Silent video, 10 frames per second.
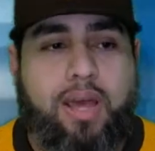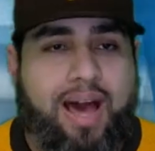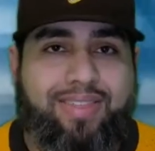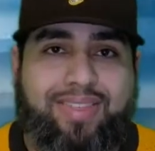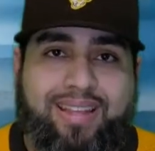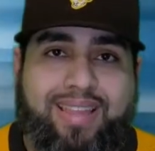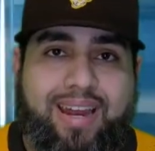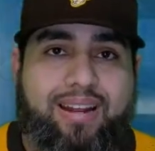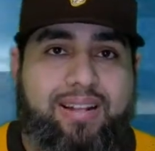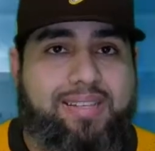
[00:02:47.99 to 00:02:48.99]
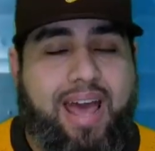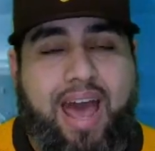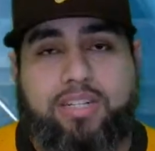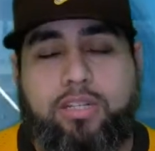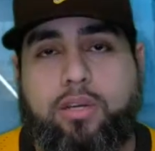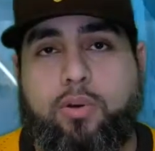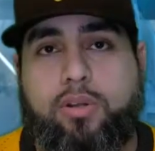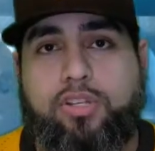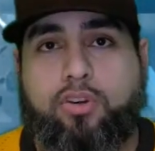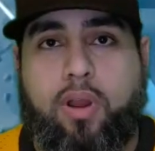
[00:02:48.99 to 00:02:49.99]
I think that it is actually
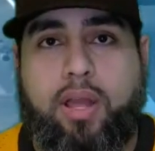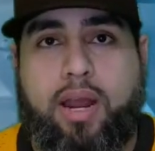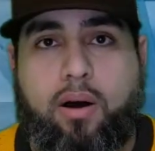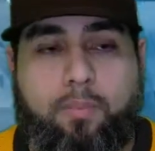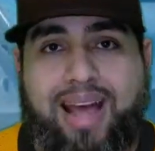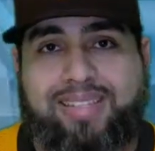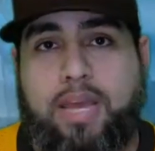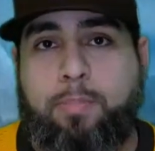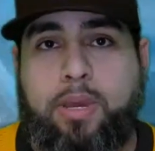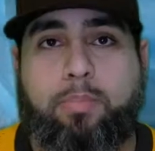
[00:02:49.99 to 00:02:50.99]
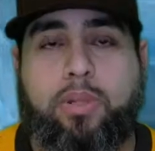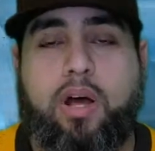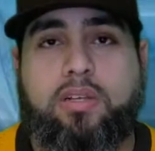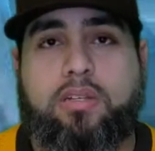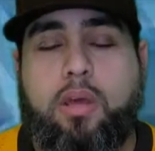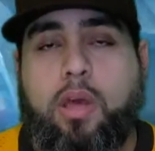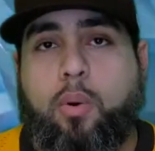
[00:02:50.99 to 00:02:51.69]
going to grade out as a B+. plus.